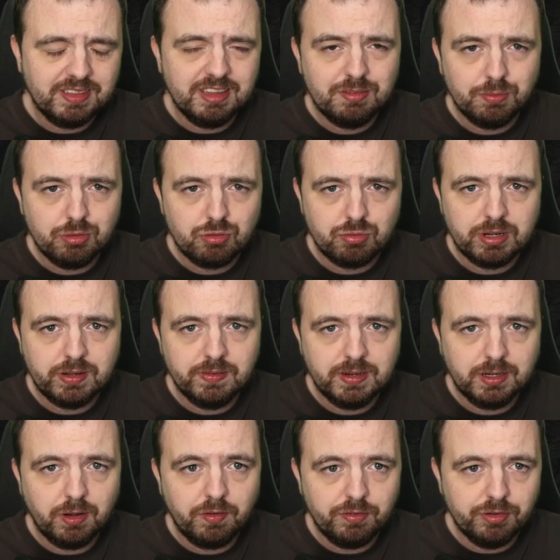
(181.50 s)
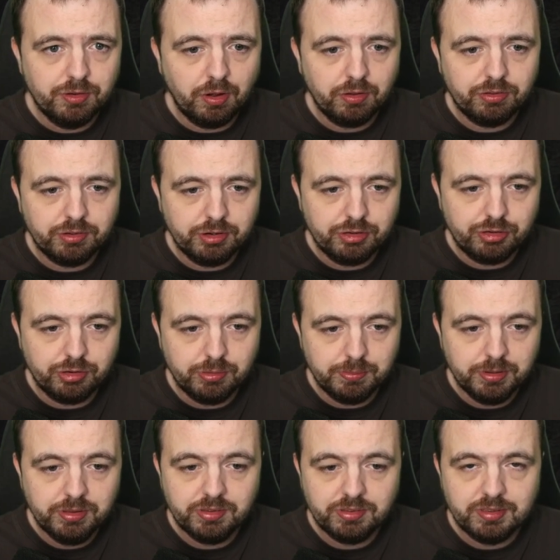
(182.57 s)
this was triggering off dots and
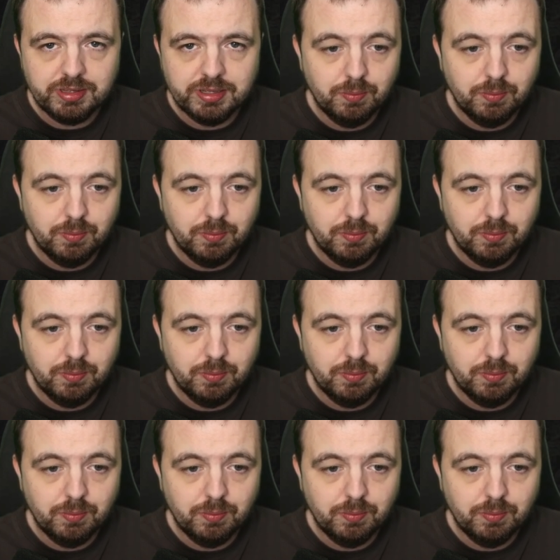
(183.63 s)
attunements,